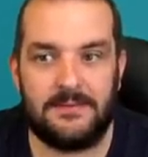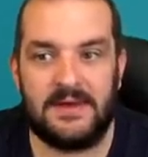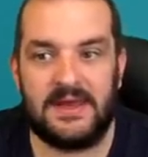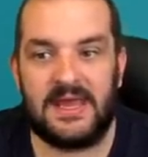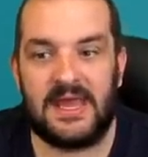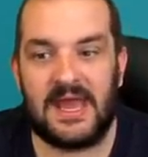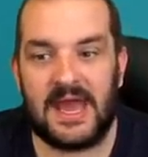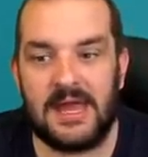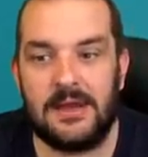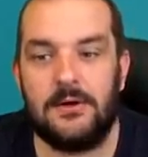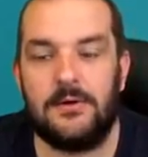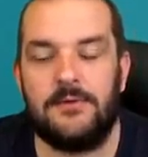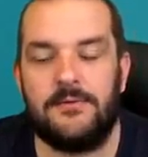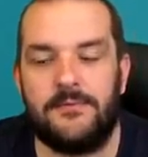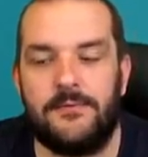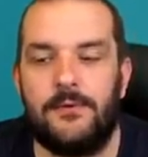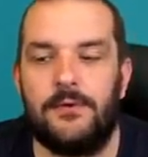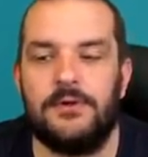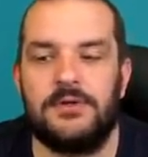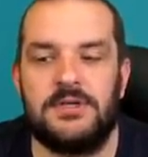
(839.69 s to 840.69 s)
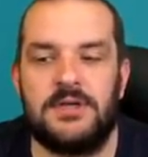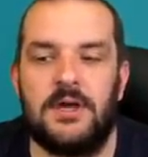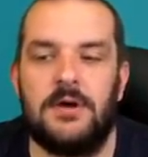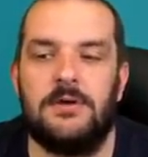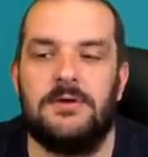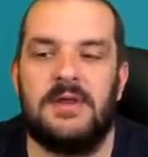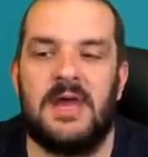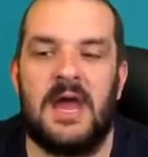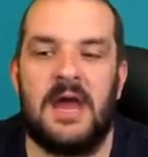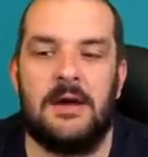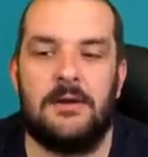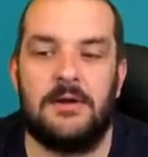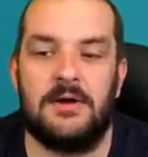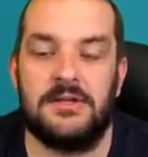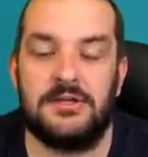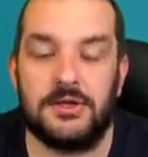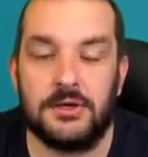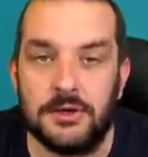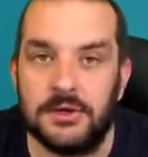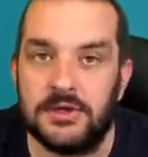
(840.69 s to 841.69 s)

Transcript: They cannot afford to go down. I do